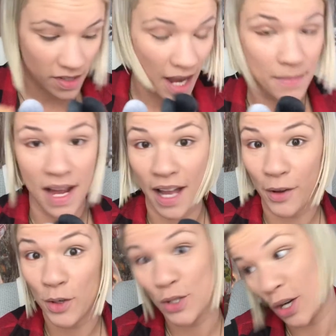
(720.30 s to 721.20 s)
I'm not
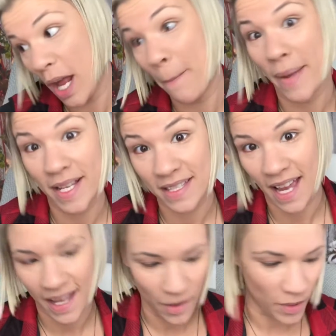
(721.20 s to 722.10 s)
going to dirty up my
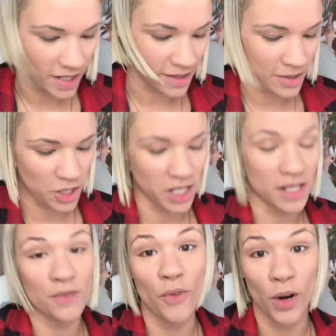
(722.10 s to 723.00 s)
second ones
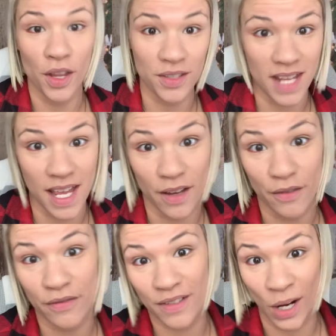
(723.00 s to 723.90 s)
just for the sake
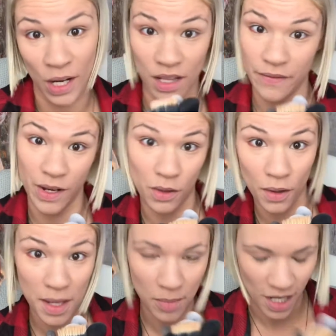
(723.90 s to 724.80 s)
of starting the video with a
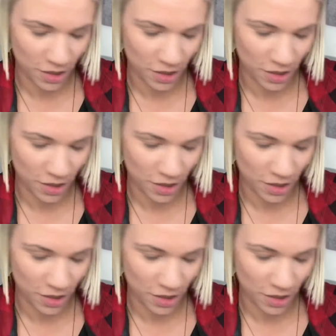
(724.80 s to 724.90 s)
clean brush.